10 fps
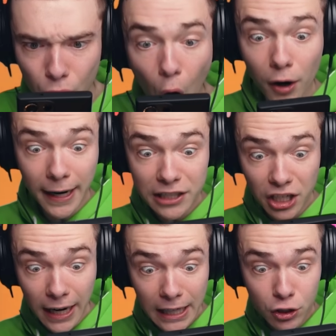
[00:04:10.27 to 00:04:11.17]
Oh, yes,
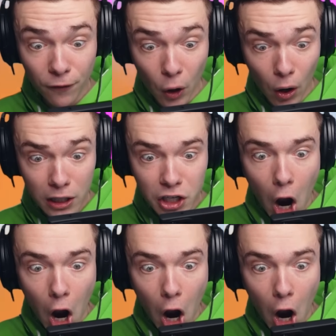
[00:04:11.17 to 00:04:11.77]
it is, of course!